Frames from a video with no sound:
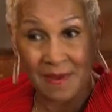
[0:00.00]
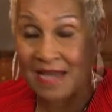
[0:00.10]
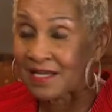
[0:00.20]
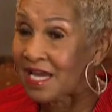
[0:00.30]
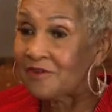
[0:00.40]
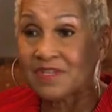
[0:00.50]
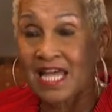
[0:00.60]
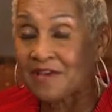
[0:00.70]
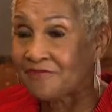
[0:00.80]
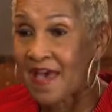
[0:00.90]
about an
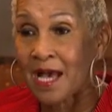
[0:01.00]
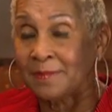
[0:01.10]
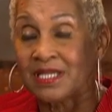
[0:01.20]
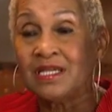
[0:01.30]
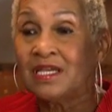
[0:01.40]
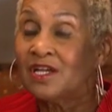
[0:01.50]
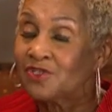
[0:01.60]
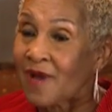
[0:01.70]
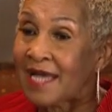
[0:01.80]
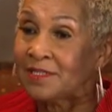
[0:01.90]
everyday family
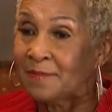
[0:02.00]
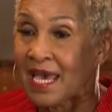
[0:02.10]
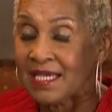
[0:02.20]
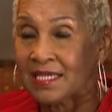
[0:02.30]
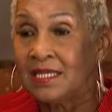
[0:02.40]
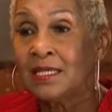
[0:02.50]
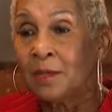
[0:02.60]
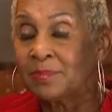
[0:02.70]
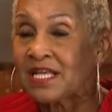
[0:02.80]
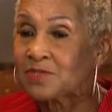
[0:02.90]
trying to make it.
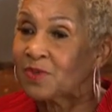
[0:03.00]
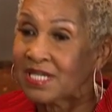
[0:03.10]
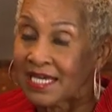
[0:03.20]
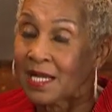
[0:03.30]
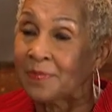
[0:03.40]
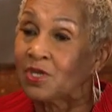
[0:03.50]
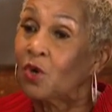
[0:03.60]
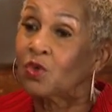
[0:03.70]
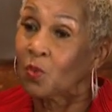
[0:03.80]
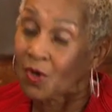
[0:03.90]
Plus, we get up and
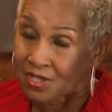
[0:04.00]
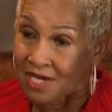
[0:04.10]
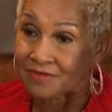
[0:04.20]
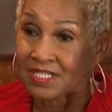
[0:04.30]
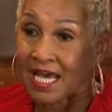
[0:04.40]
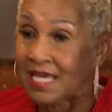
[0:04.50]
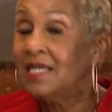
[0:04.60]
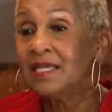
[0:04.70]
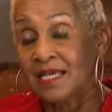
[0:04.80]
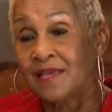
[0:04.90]
go to work every day
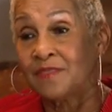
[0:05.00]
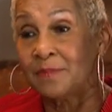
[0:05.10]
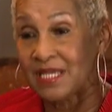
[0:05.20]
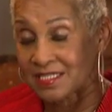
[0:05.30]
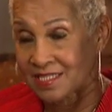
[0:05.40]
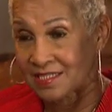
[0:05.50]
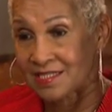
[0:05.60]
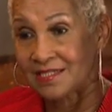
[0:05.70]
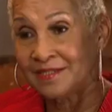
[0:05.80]
in the business.